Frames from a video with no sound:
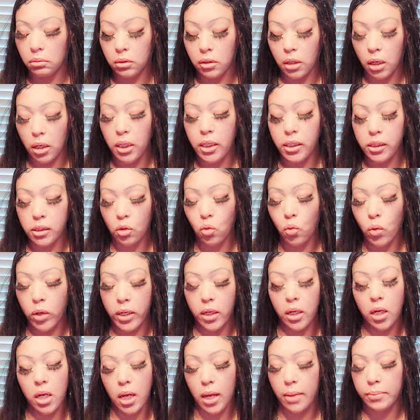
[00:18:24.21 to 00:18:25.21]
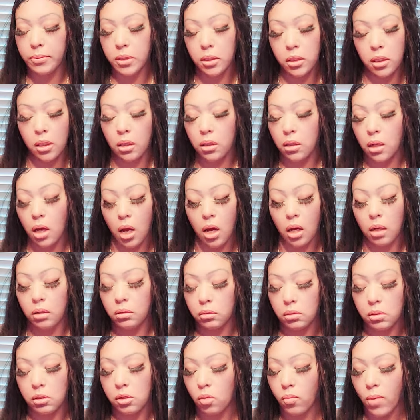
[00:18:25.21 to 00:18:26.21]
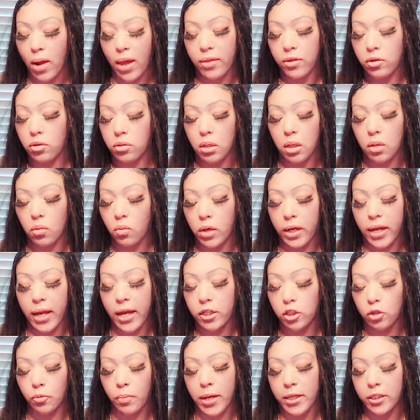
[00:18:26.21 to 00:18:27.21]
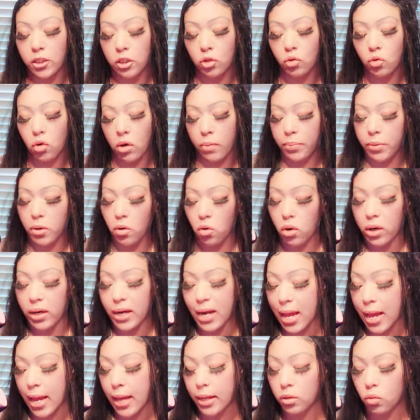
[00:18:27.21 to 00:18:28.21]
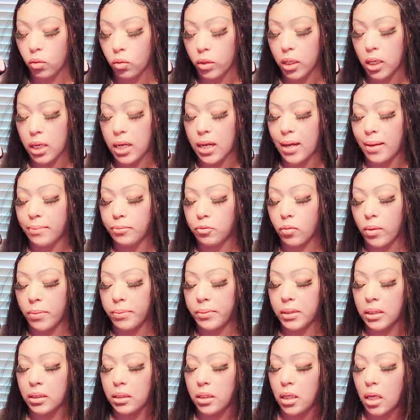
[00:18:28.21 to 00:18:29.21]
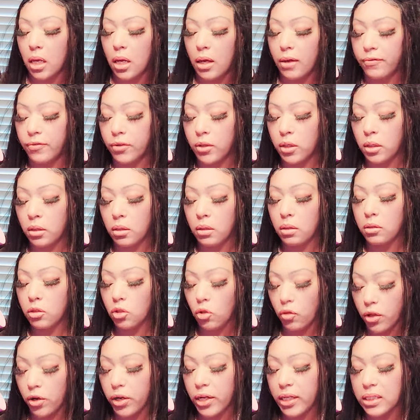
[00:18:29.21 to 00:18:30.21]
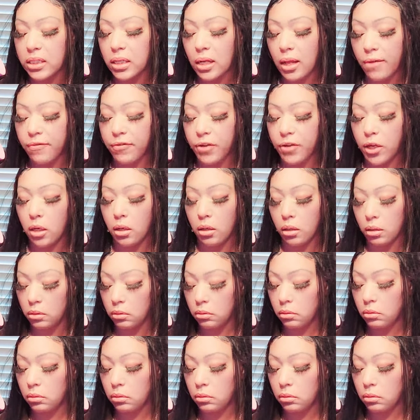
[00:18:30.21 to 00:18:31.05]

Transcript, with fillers: There is the Queen of Cups is here, y'all. So rather you dealing with a Cancer, Pisces, Scorpio or not, Queen of Cups represents love. So there is love here.